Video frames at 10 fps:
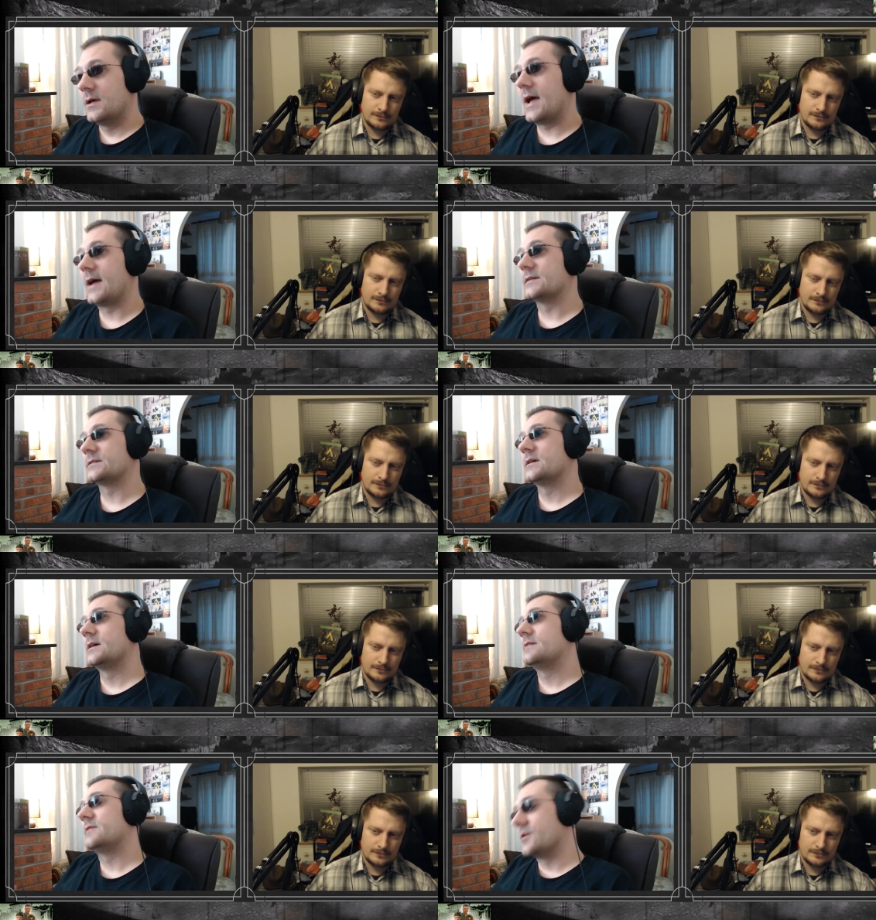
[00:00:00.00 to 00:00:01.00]
Speaker 1: and
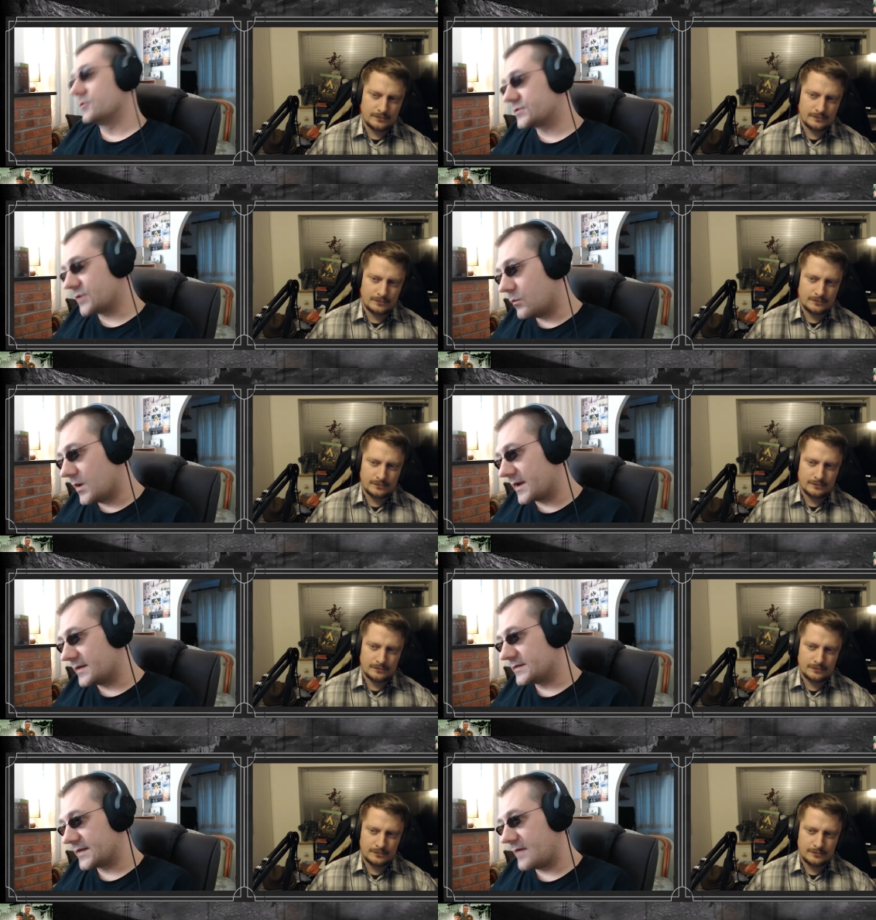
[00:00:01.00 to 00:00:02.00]
they all start working
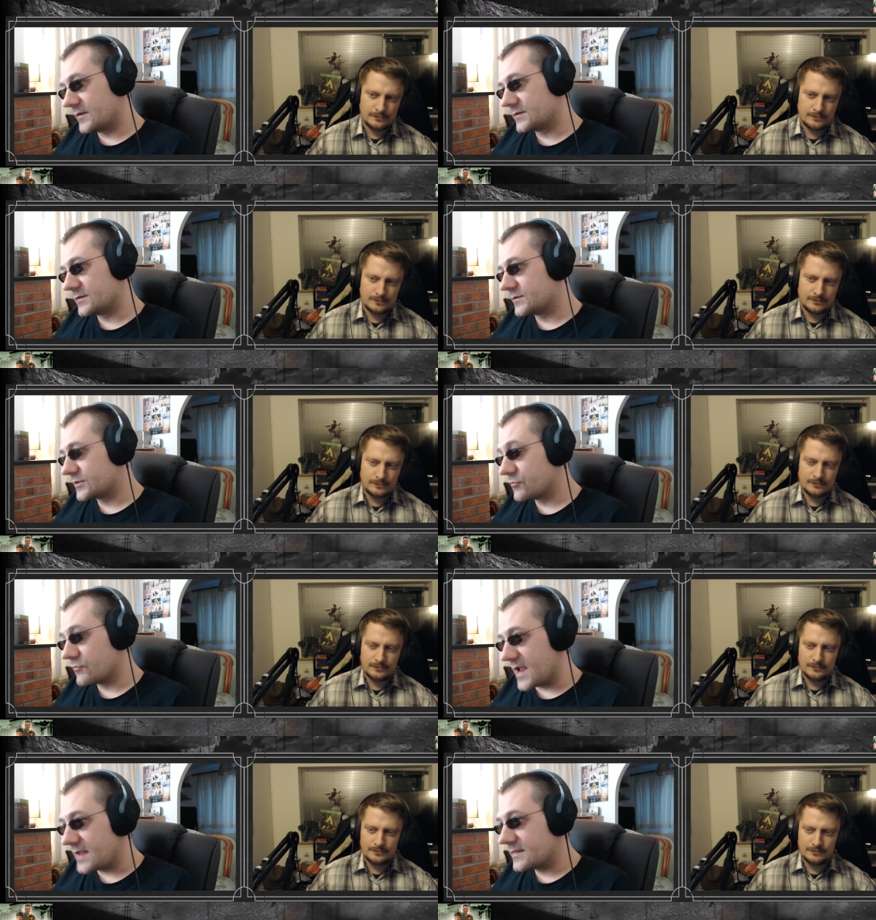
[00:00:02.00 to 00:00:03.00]
together to, to
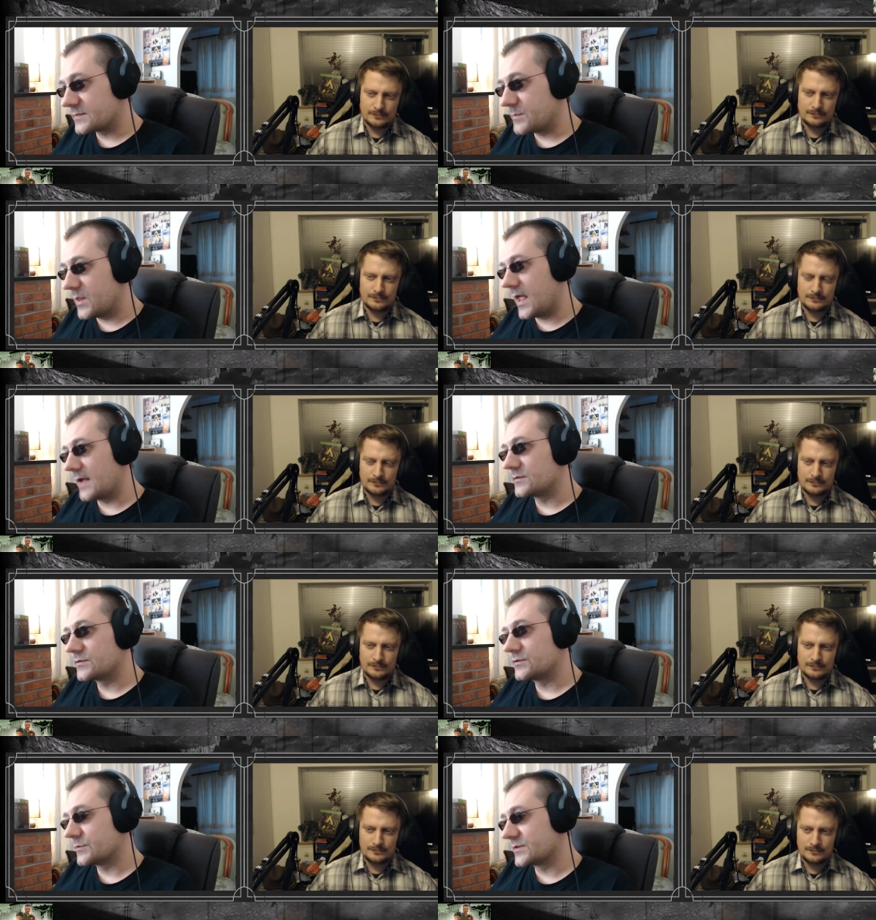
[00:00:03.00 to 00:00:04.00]
create this plan
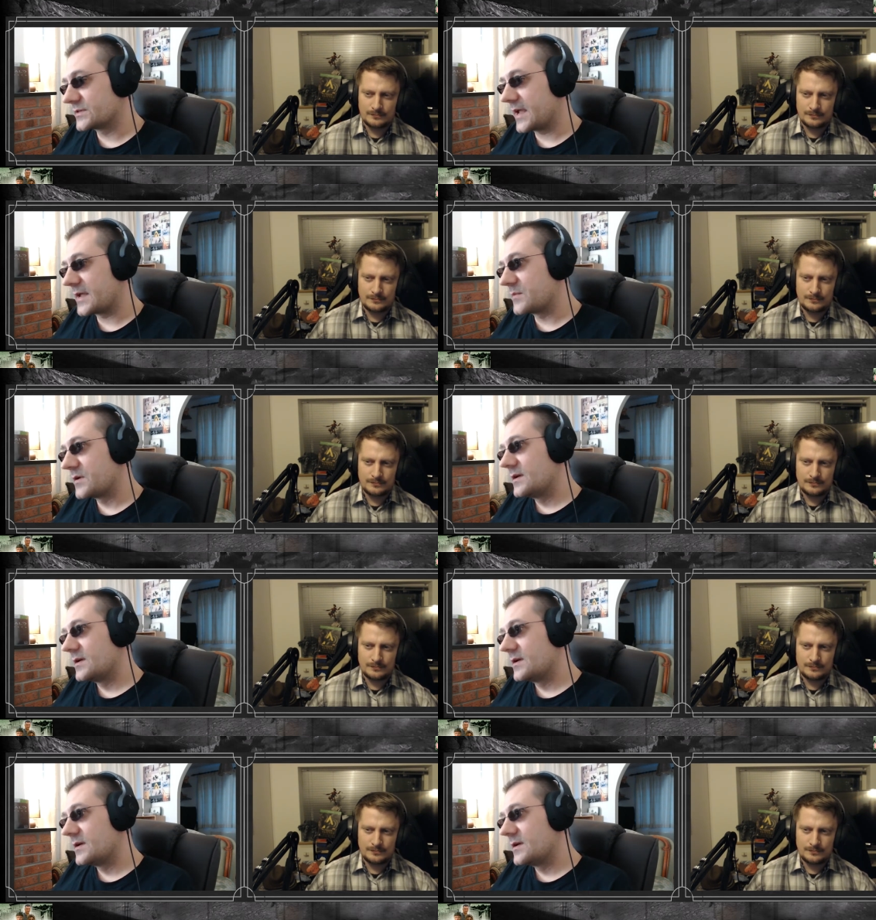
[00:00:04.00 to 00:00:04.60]
to, to escape.